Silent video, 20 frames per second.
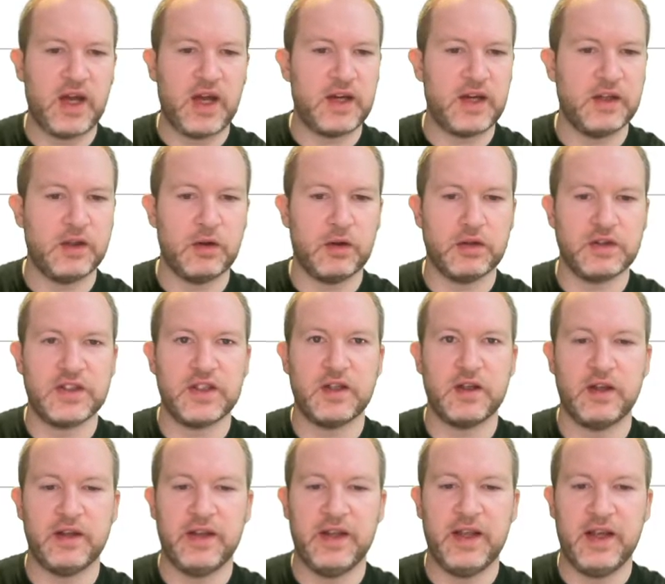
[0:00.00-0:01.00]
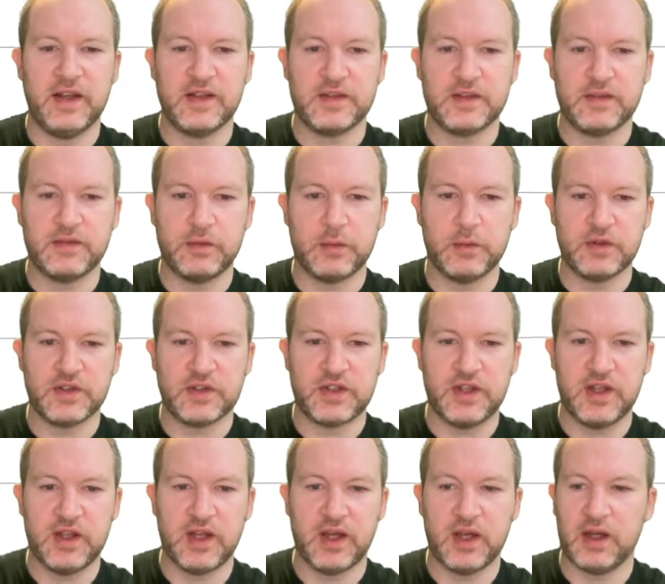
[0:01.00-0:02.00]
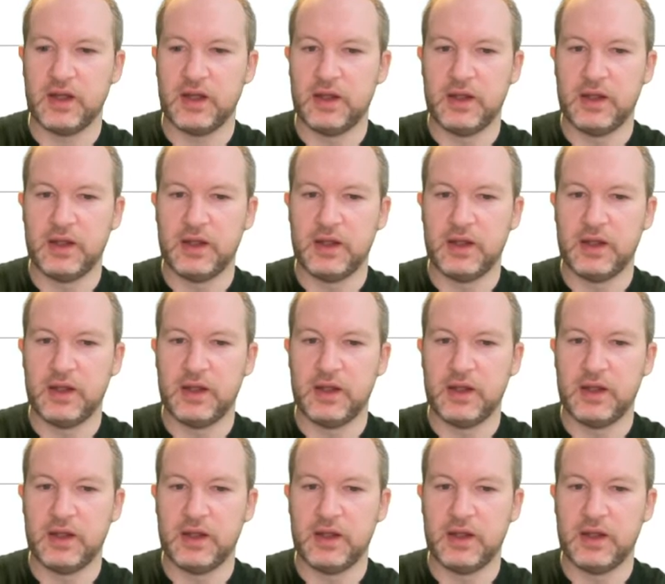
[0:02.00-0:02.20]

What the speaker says: adding content on there. So if you want to see that,